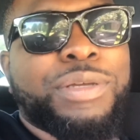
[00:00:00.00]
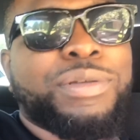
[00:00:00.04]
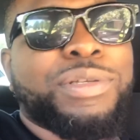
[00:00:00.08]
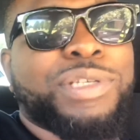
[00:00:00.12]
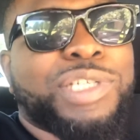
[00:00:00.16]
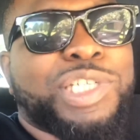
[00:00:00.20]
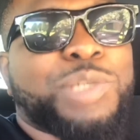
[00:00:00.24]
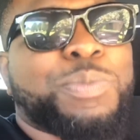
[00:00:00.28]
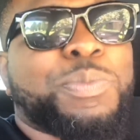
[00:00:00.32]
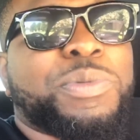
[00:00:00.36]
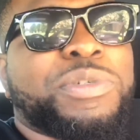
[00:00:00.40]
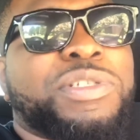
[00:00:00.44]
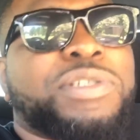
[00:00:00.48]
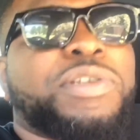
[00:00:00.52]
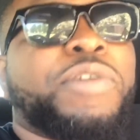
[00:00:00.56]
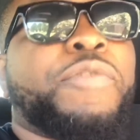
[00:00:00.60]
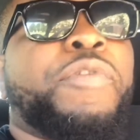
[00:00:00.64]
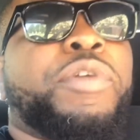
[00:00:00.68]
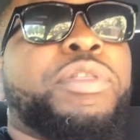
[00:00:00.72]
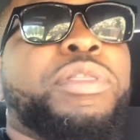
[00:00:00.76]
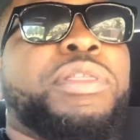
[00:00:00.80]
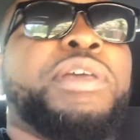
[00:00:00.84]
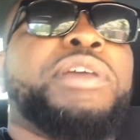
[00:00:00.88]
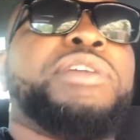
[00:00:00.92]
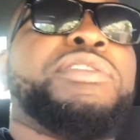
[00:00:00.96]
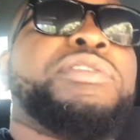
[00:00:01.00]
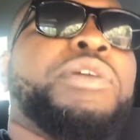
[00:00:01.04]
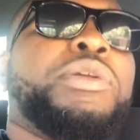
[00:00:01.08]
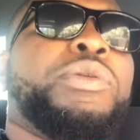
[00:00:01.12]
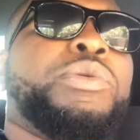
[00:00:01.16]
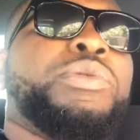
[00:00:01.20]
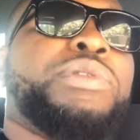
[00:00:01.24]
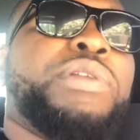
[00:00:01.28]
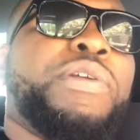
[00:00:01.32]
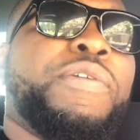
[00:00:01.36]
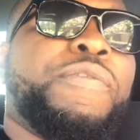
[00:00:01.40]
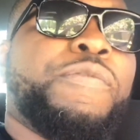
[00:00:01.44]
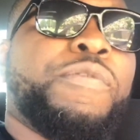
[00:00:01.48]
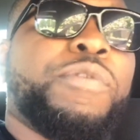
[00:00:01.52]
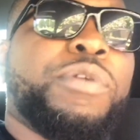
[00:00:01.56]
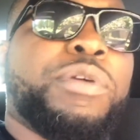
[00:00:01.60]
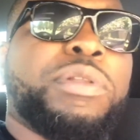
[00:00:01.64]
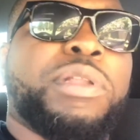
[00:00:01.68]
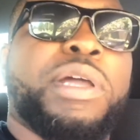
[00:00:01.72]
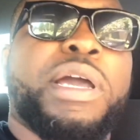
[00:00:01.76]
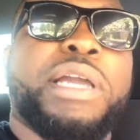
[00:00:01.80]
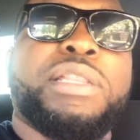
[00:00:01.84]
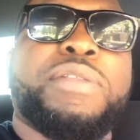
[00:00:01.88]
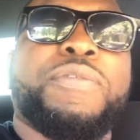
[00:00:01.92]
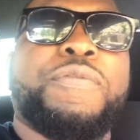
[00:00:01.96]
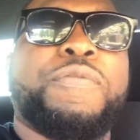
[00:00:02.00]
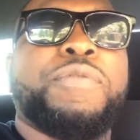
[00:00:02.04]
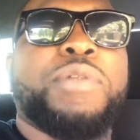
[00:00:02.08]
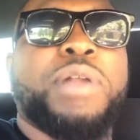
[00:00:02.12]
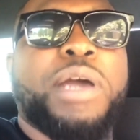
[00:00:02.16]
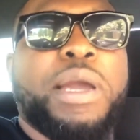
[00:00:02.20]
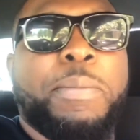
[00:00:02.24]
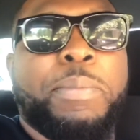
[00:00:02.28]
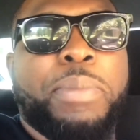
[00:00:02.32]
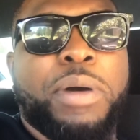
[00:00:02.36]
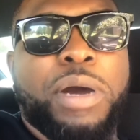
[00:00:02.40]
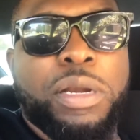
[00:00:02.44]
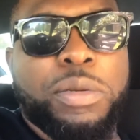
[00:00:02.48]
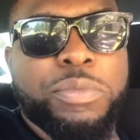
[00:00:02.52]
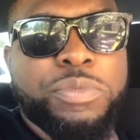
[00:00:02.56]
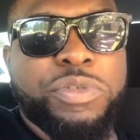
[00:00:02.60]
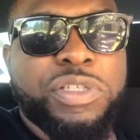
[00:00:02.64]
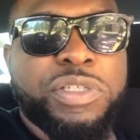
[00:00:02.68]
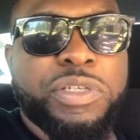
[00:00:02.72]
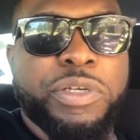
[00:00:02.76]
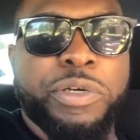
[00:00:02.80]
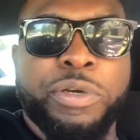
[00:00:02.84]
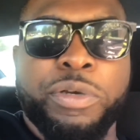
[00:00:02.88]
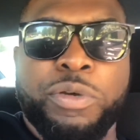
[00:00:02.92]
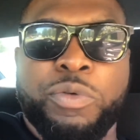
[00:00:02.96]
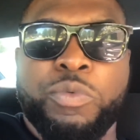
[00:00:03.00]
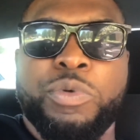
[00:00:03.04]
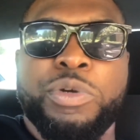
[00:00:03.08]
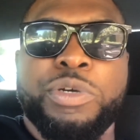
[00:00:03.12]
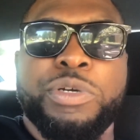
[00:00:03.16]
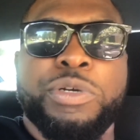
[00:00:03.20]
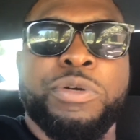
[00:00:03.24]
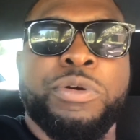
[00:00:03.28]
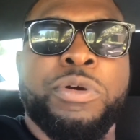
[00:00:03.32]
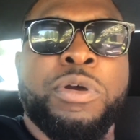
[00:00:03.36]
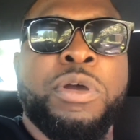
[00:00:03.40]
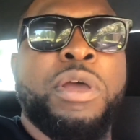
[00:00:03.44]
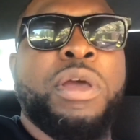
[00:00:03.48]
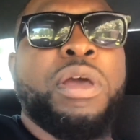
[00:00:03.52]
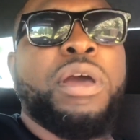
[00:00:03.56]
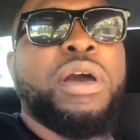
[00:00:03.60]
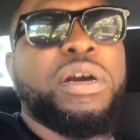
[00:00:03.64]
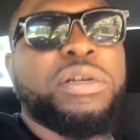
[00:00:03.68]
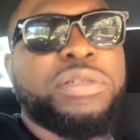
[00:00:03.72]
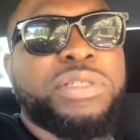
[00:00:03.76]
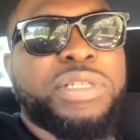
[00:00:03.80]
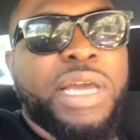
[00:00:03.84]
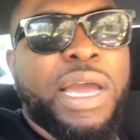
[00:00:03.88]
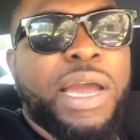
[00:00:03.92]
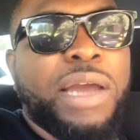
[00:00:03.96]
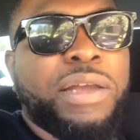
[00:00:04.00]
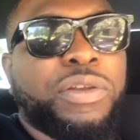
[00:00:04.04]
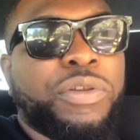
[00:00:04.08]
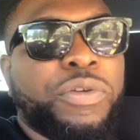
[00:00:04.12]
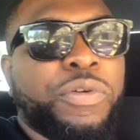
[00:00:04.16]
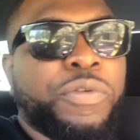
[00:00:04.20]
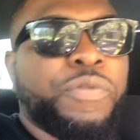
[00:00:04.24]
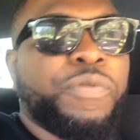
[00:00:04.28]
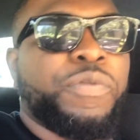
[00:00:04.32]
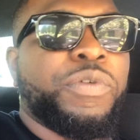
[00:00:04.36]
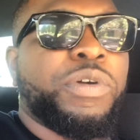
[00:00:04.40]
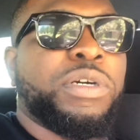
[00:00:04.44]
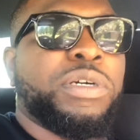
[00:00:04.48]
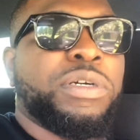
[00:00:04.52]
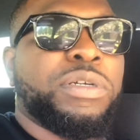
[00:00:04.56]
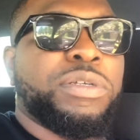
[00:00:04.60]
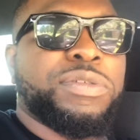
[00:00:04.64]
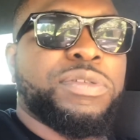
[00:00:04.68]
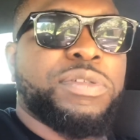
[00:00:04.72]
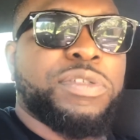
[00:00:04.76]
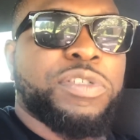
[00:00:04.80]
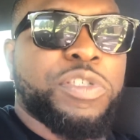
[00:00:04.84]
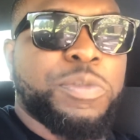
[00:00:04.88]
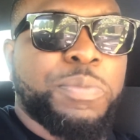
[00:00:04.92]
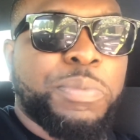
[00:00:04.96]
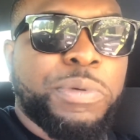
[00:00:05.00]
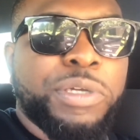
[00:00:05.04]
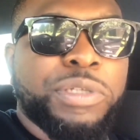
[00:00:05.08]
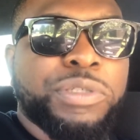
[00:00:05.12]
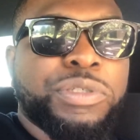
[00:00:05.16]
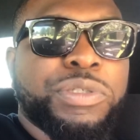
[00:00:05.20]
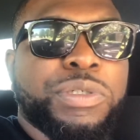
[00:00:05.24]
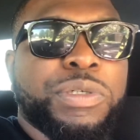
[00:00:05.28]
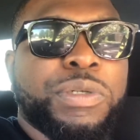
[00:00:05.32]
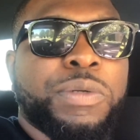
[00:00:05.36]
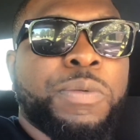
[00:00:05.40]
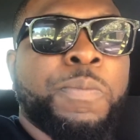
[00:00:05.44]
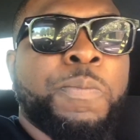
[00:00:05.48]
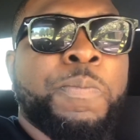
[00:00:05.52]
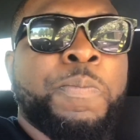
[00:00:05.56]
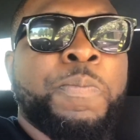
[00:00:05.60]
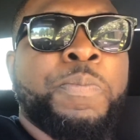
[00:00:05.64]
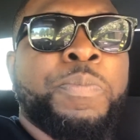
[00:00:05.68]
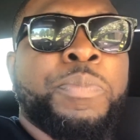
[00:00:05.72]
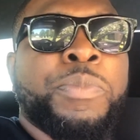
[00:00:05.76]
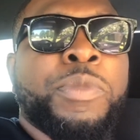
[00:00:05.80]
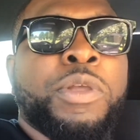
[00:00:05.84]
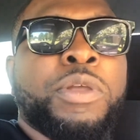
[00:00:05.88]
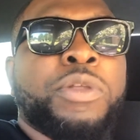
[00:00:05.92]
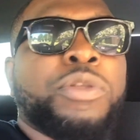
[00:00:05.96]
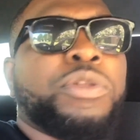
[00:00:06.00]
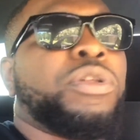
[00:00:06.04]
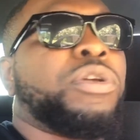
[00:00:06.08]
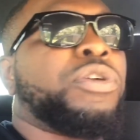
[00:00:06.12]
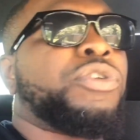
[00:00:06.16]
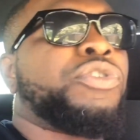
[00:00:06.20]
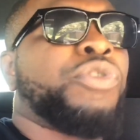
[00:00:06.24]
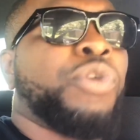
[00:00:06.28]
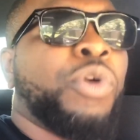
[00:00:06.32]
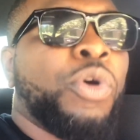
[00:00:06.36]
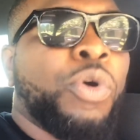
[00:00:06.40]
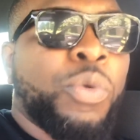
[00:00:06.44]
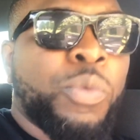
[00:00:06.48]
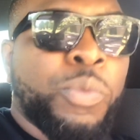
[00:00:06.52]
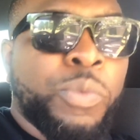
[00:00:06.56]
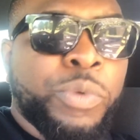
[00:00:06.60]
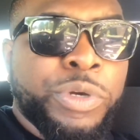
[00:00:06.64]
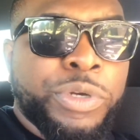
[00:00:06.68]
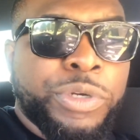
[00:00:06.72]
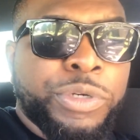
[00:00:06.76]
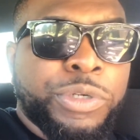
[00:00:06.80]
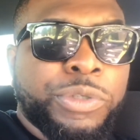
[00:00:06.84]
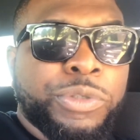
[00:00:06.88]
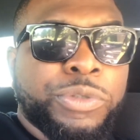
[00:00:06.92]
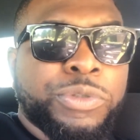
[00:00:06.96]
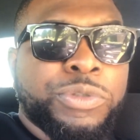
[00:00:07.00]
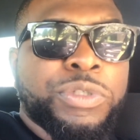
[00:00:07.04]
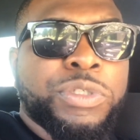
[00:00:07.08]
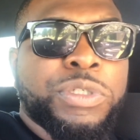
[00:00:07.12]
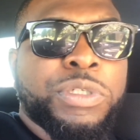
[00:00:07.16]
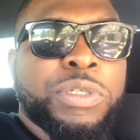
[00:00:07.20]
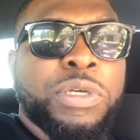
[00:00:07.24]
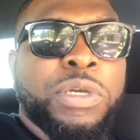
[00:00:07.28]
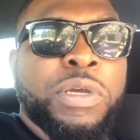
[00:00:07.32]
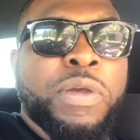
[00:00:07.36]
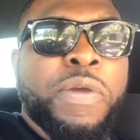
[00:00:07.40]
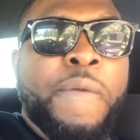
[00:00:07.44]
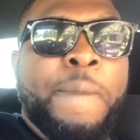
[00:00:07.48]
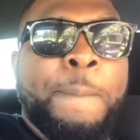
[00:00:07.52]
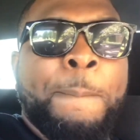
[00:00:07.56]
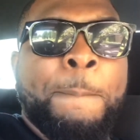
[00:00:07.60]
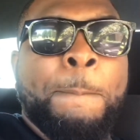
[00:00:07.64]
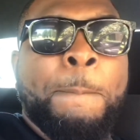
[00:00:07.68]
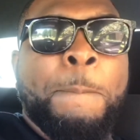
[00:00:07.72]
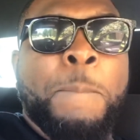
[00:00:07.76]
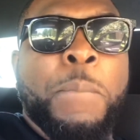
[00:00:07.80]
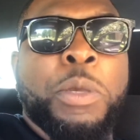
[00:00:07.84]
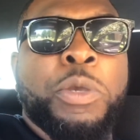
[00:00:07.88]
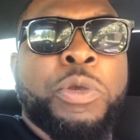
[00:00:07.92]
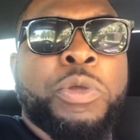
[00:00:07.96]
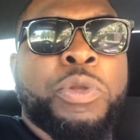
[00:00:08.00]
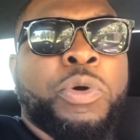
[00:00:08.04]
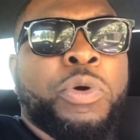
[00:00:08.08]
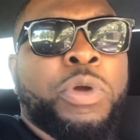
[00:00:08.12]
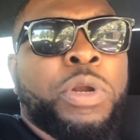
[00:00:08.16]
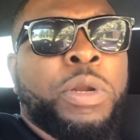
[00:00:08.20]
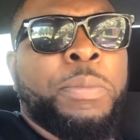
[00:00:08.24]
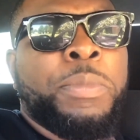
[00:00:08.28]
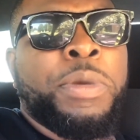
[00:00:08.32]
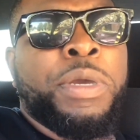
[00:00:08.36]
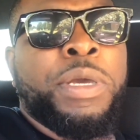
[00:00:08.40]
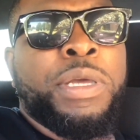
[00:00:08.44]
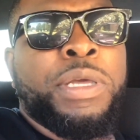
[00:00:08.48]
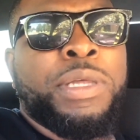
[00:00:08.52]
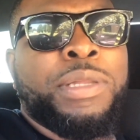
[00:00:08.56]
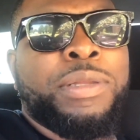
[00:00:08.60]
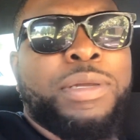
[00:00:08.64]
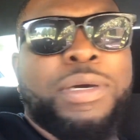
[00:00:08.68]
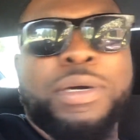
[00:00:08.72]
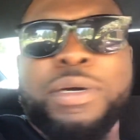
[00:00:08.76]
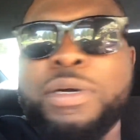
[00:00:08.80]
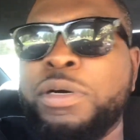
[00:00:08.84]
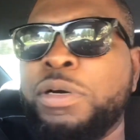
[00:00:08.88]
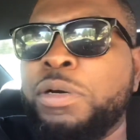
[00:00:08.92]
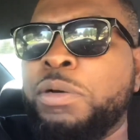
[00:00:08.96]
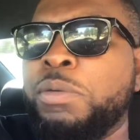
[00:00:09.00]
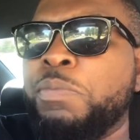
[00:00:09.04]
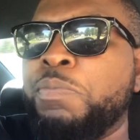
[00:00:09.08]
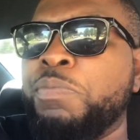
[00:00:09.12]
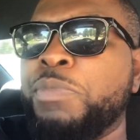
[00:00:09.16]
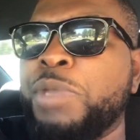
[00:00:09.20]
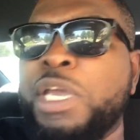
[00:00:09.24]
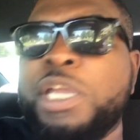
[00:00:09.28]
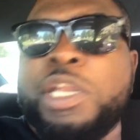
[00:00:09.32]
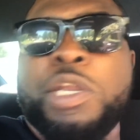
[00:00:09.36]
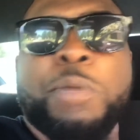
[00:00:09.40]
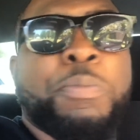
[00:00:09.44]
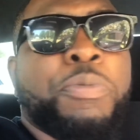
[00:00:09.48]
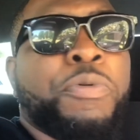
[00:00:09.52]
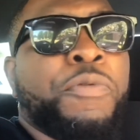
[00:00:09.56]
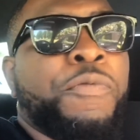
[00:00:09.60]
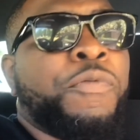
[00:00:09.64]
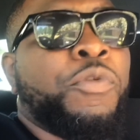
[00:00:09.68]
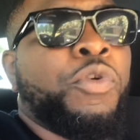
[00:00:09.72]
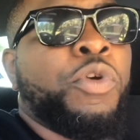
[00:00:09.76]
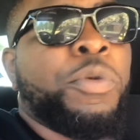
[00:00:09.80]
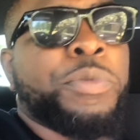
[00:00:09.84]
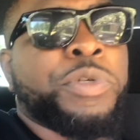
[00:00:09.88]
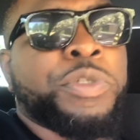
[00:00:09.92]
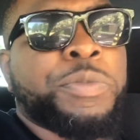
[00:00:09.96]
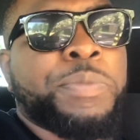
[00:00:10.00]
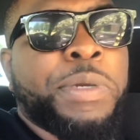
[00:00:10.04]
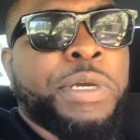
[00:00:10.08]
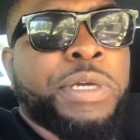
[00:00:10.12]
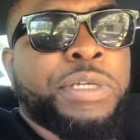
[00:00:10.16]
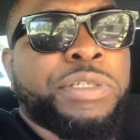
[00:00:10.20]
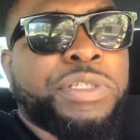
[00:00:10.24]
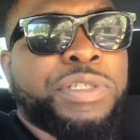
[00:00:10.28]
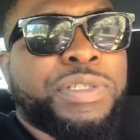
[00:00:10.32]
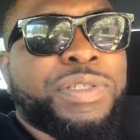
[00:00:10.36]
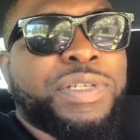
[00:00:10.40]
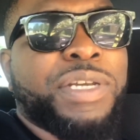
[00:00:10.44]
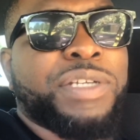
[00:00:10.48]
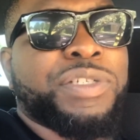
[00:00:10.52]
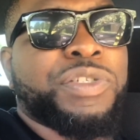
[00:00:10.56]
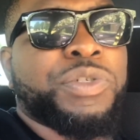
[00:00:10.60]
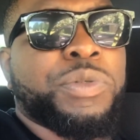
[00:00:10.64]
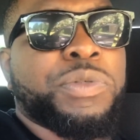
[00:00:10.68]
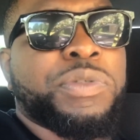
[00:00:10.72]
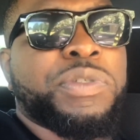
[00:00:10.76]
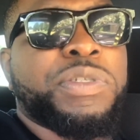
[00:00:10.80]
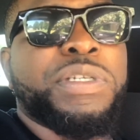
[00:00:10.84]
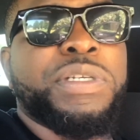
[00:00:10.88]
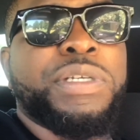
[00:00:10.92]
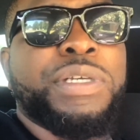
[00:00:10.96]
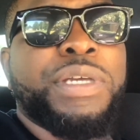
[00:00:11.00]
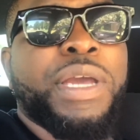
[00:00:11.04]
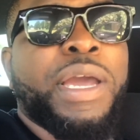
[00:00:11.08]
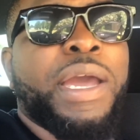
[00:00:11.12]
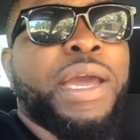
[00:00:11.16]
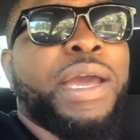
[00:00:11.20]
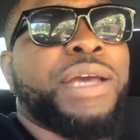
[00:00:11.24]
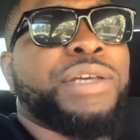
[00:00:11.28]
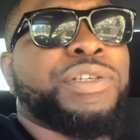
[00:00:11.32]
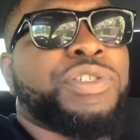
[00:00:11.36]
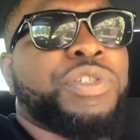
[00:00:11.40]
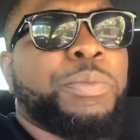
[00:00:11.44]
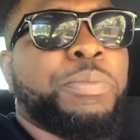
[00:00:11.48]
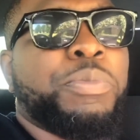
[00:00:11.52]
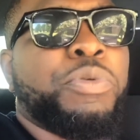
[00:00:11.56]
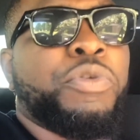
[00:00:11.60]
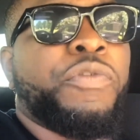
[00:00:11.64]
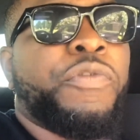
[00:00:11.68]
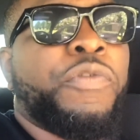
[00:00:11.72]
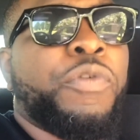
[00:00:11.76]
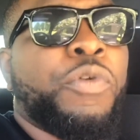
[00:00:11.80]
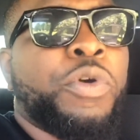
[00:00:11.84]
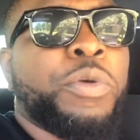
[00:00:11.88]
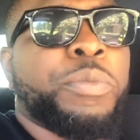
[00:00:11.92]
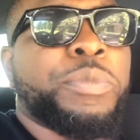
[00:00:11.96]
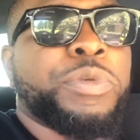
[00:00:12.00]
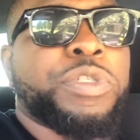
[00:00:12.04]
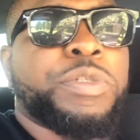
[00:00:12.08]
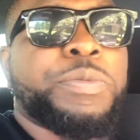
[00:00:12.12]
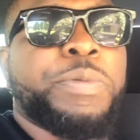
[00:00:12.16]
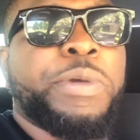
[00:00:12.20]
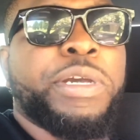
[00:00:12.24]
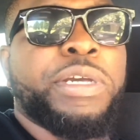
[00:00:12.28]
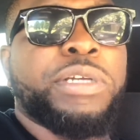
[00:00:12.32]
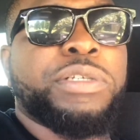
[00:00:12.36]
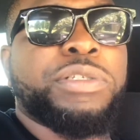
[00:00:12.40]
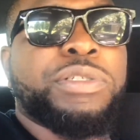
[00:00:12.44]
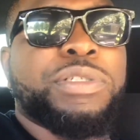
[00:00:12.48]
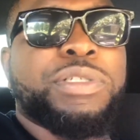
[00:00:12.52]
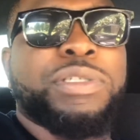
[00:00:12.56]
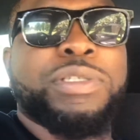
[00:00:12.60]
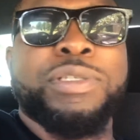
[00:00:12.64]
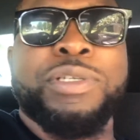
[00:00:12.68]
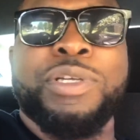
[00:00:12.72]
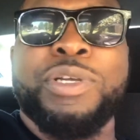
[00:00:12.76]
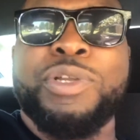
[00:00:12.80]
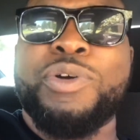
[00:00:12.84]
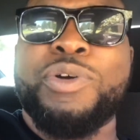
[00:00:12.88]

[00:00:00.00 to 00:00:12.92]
specific things that are different, like the flat bottom steering wheel, adaptive suspension, the chrome wheels, you know what I mean? And the performance pages. SRT has the performance pages,